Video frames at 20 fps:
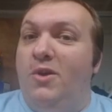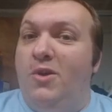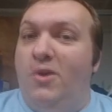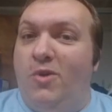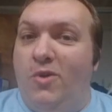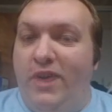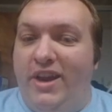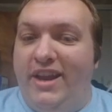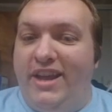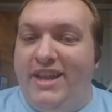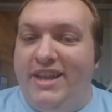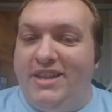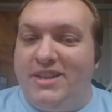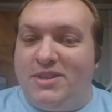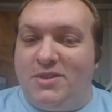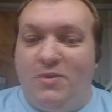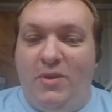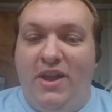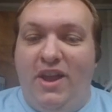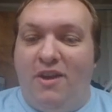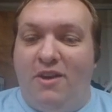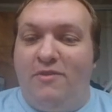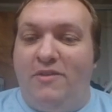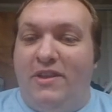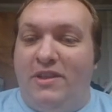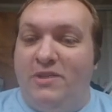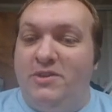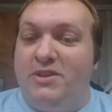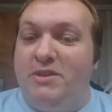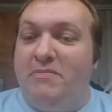Greetings, we are
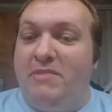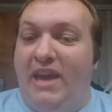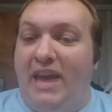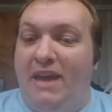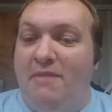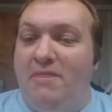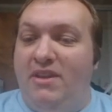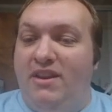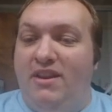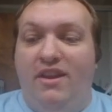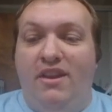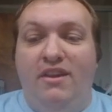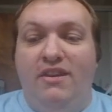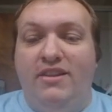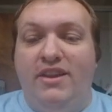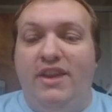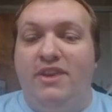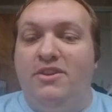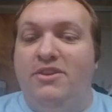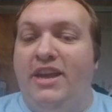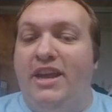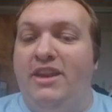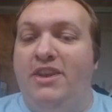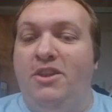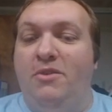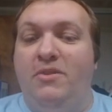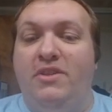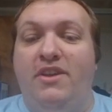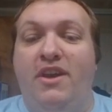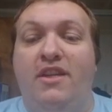Fellowship Gaming, here to entertain
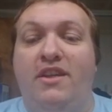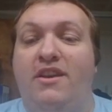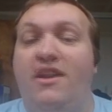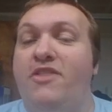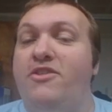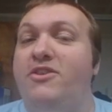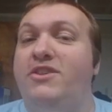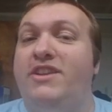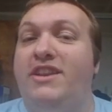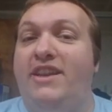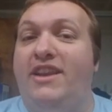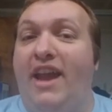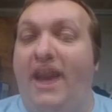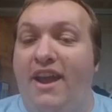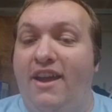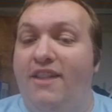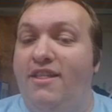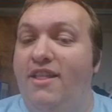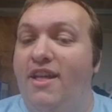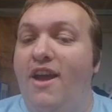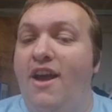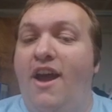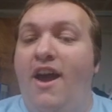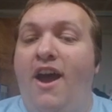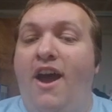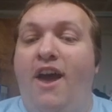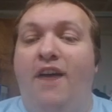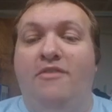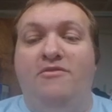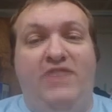you with yet another tale
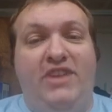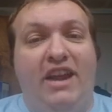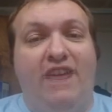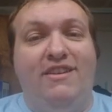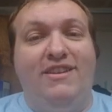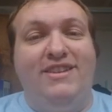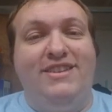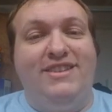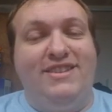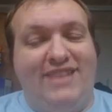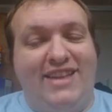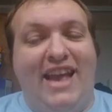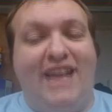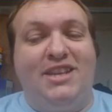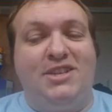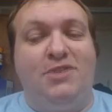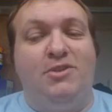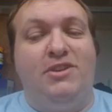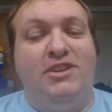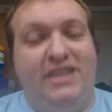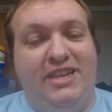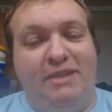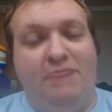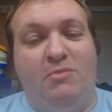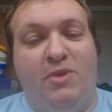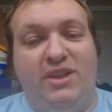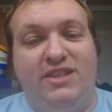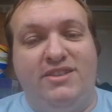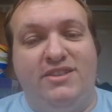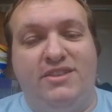of daring, disaster, and
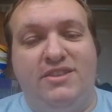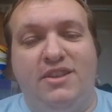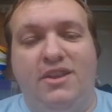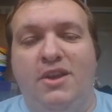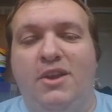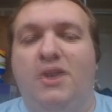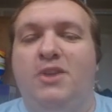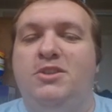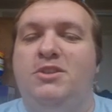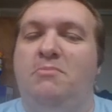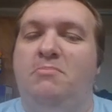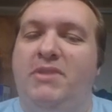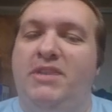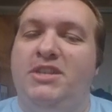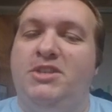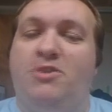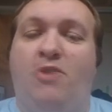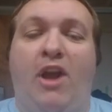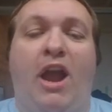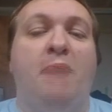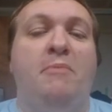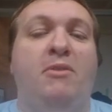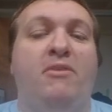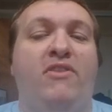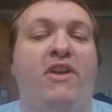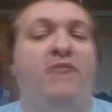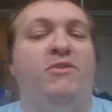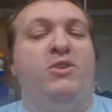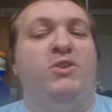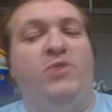dimwits. So please grab your
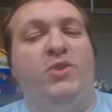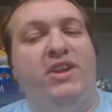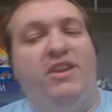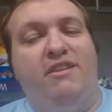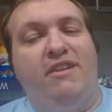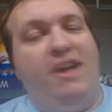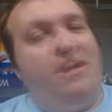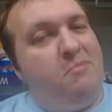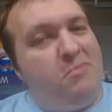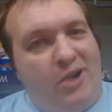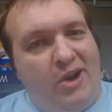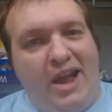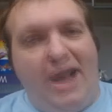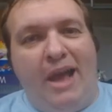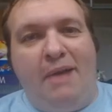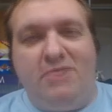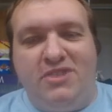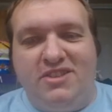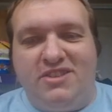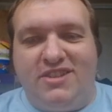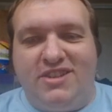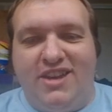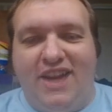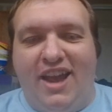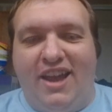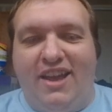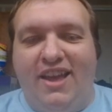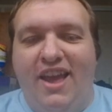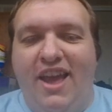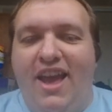favorite drink and perhaps a
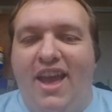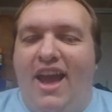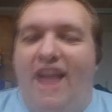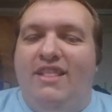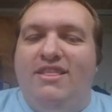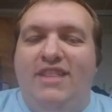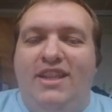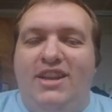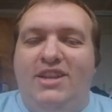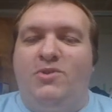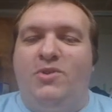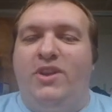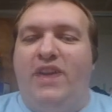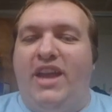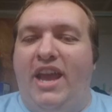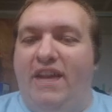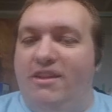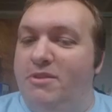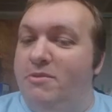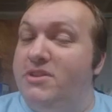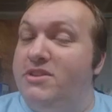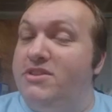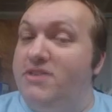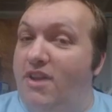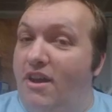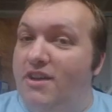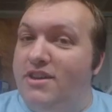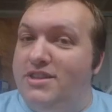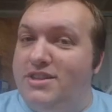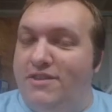snack, and let us regale you with
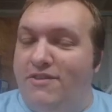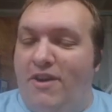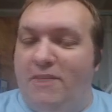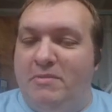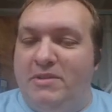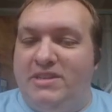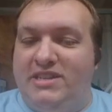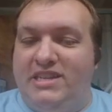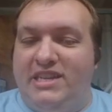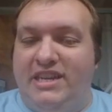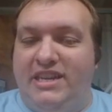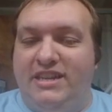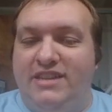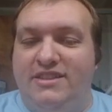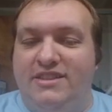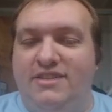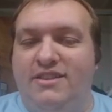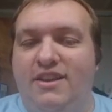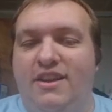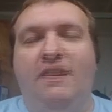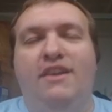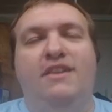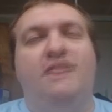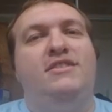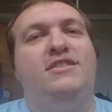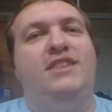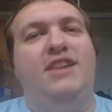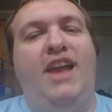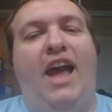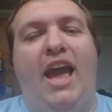songs of our misdeeds.
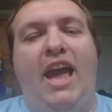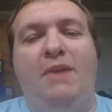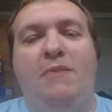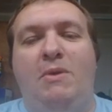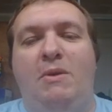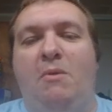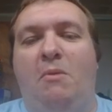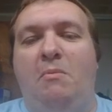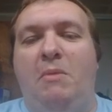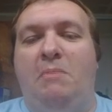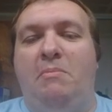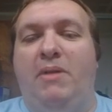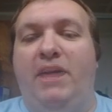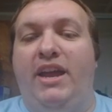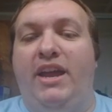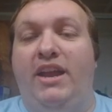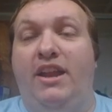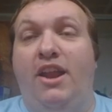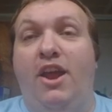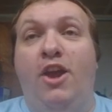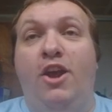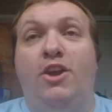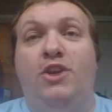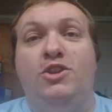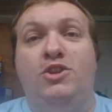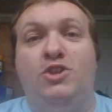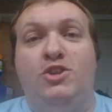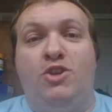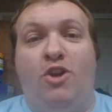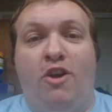Tonight we will be playing
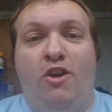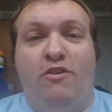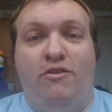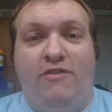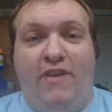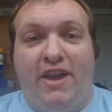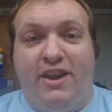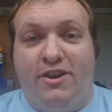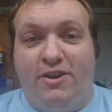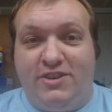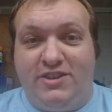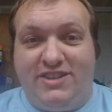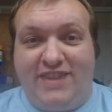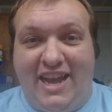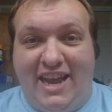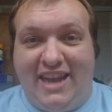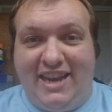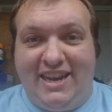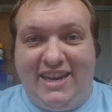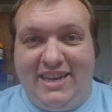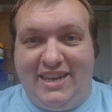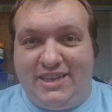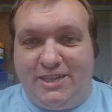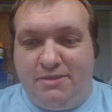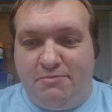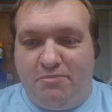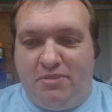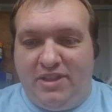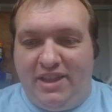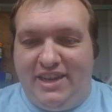Starfinder 2nd
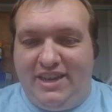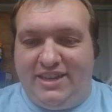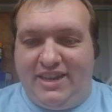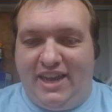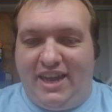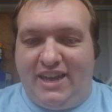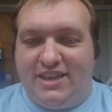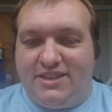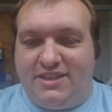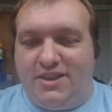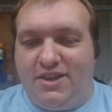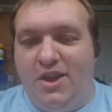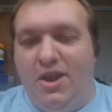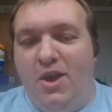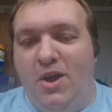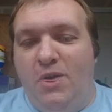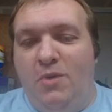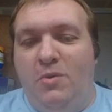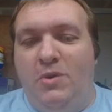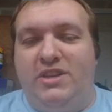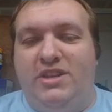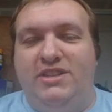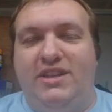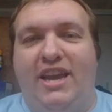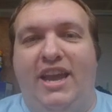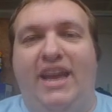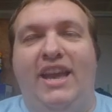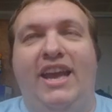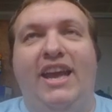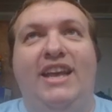Edition Playtest, which is
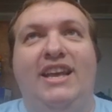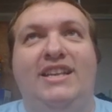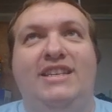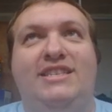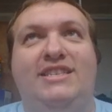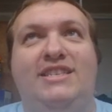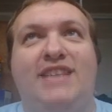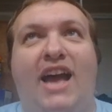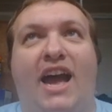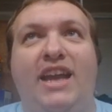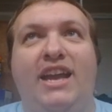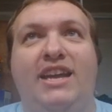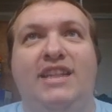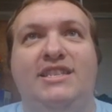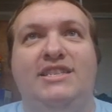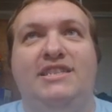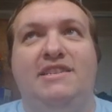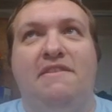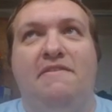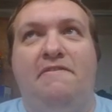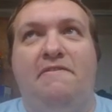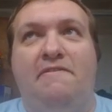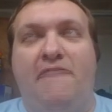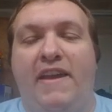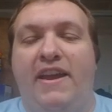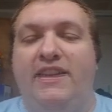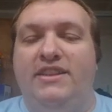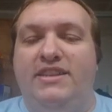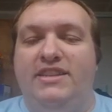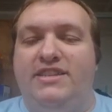a science
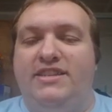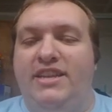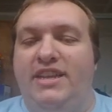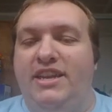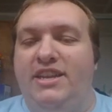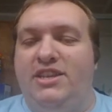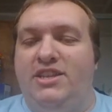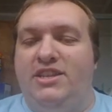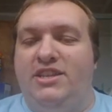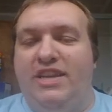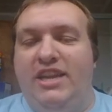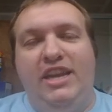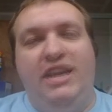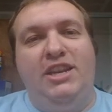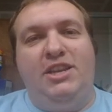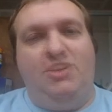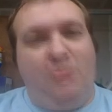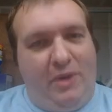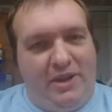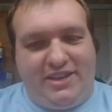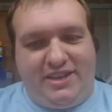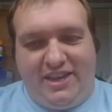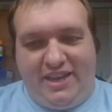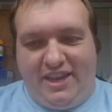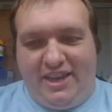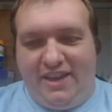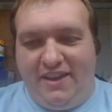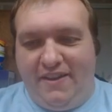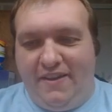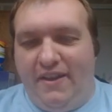fantasy
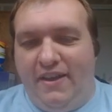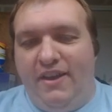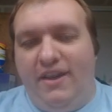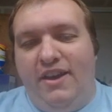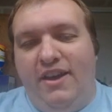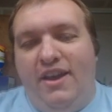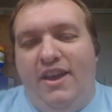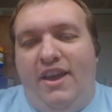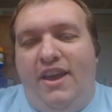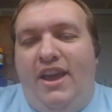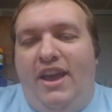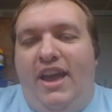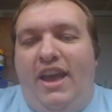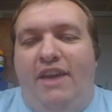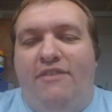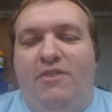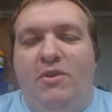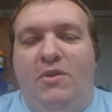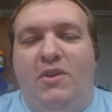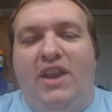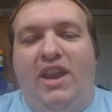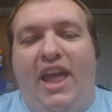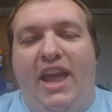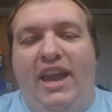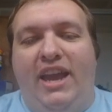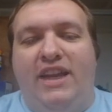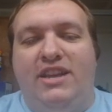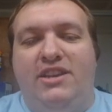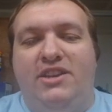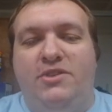D20. If you would
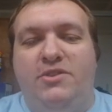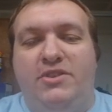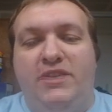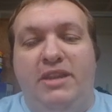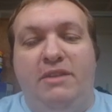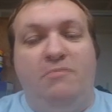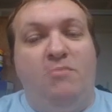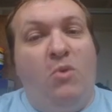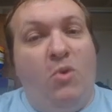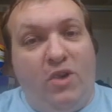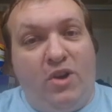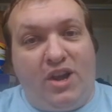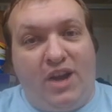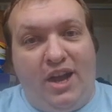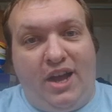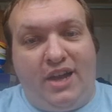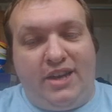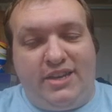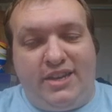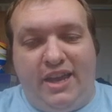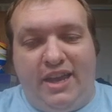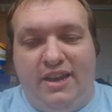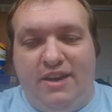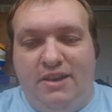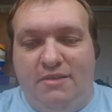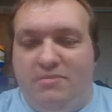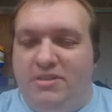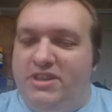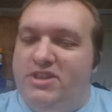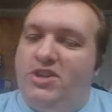like to see more
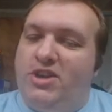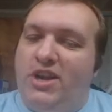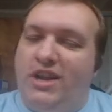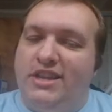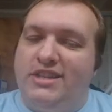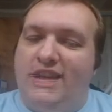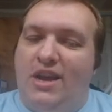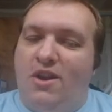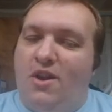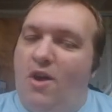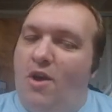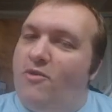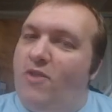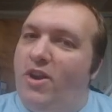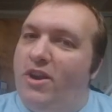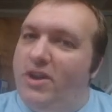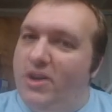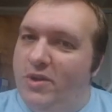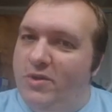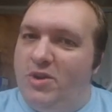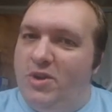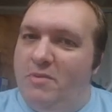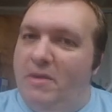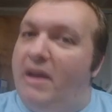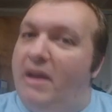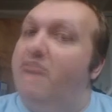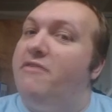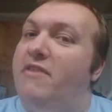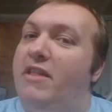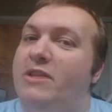content, please check us out over on YouTube
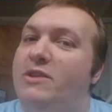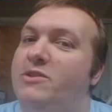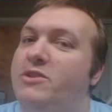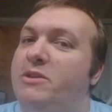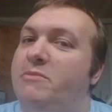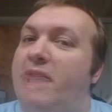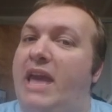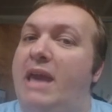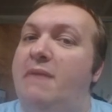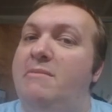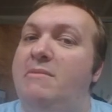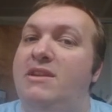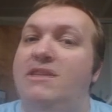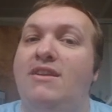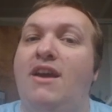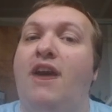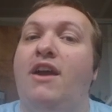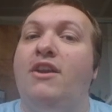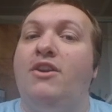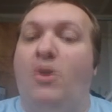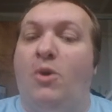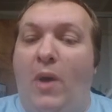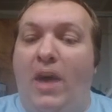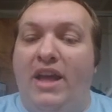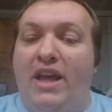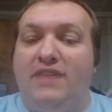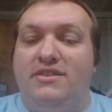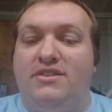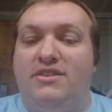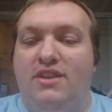at
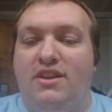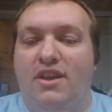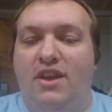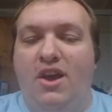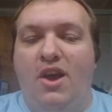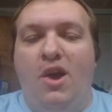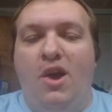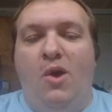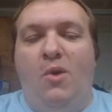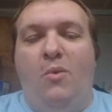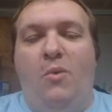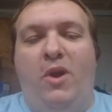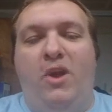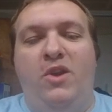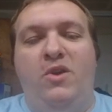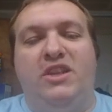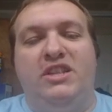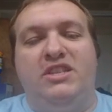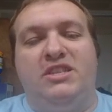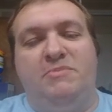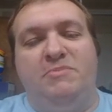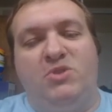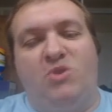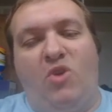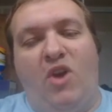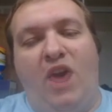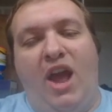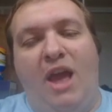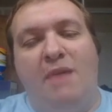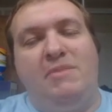fellowshipgaming.quest, where you can
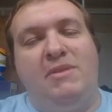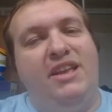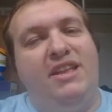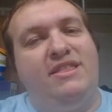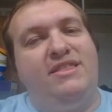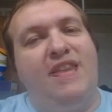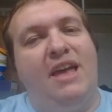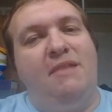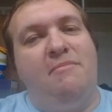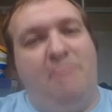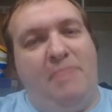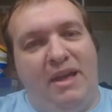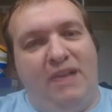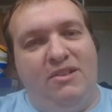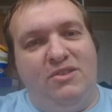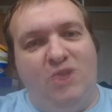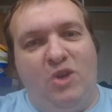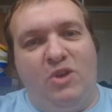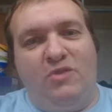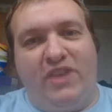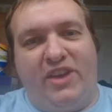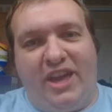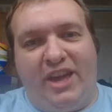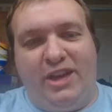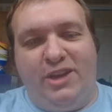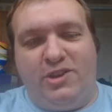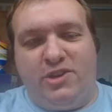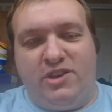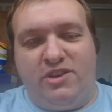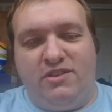subscribe and hit that bell
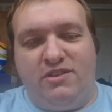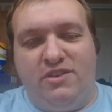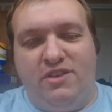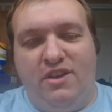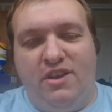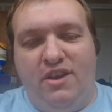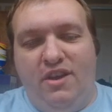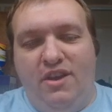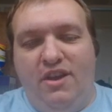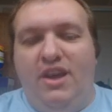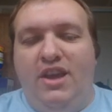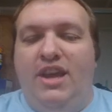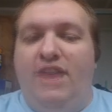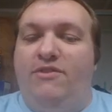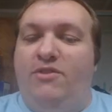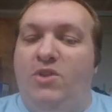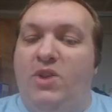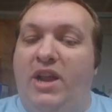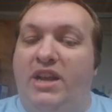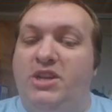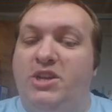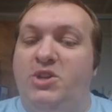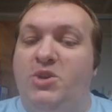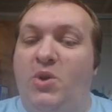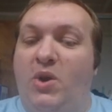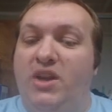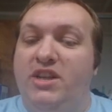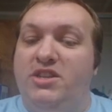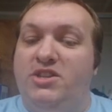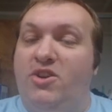notification. If you'd like to
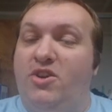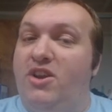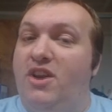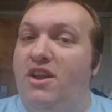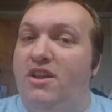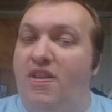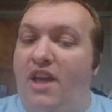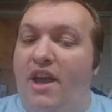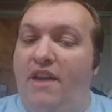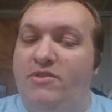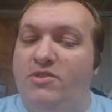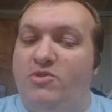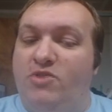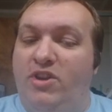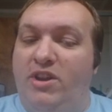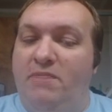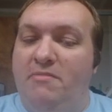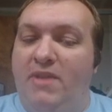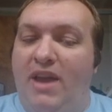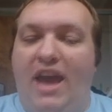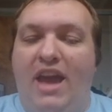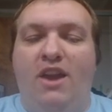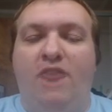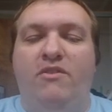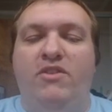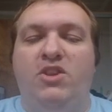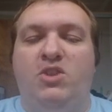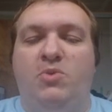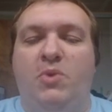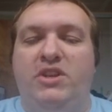join us during our live stream, head
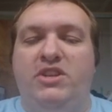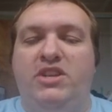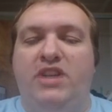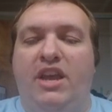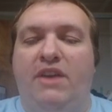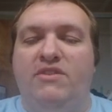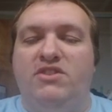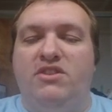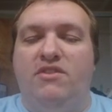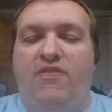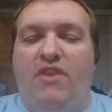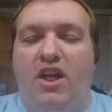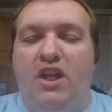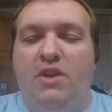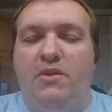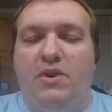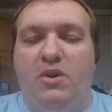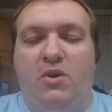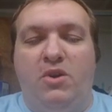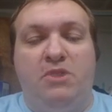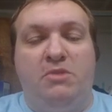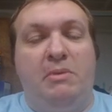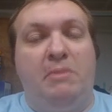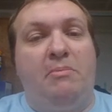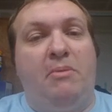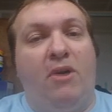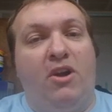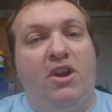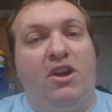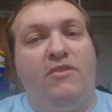over to Twitch and give us a follow in order to be
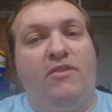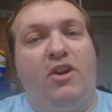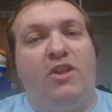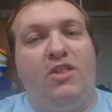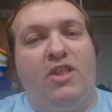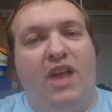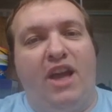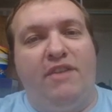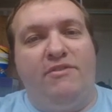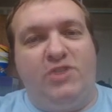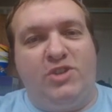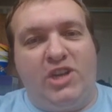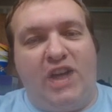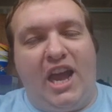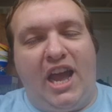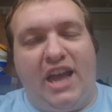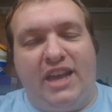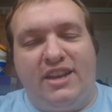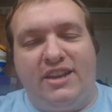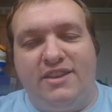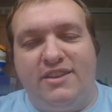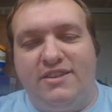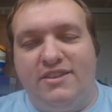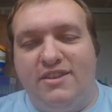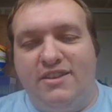part of our live chat.